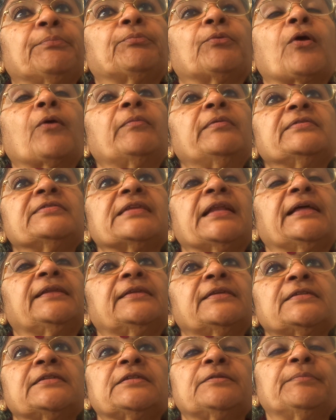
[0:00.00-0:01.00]
problems like
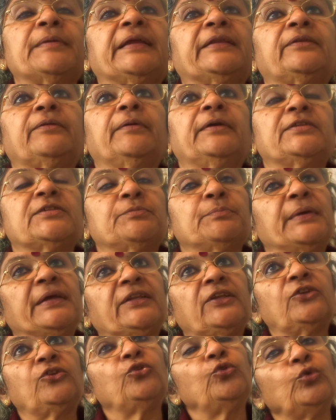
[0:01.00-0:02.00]
this, it's
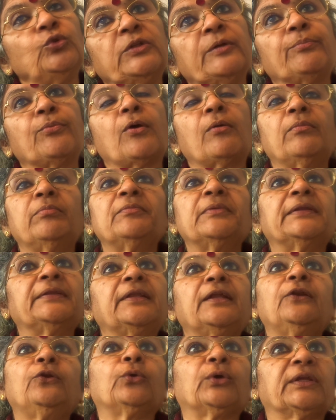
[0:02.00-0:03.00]
better to do the problem and
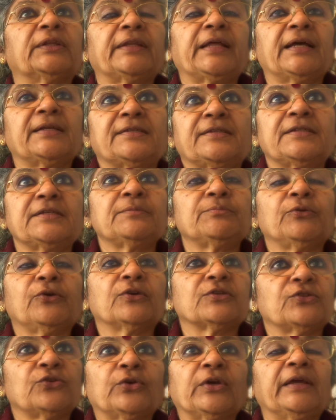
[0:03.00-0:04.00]
then look at the answers,
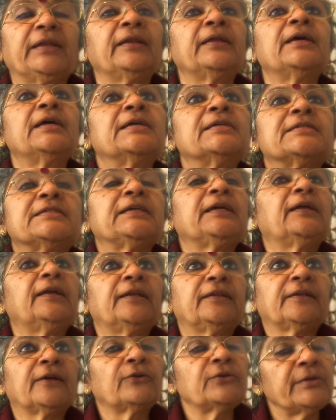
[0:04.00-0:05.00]
because you can single
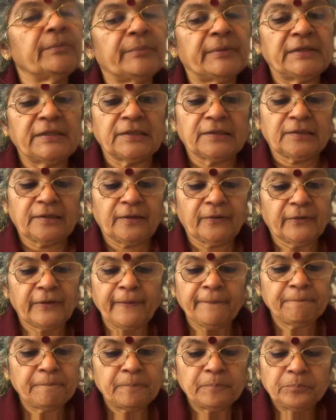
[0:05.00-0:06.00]
it out
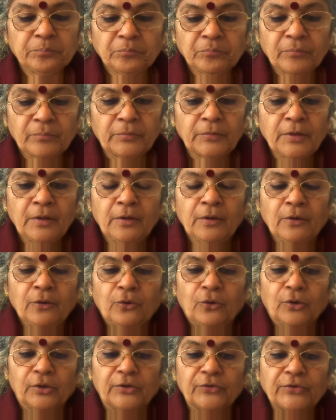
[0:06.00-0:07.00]
immediately.
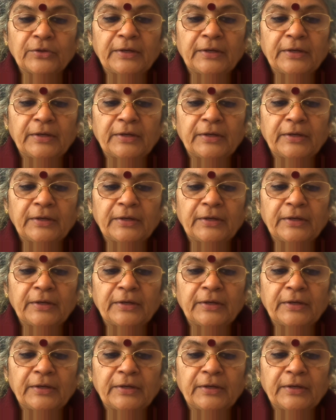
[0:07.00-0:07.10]
Okay, so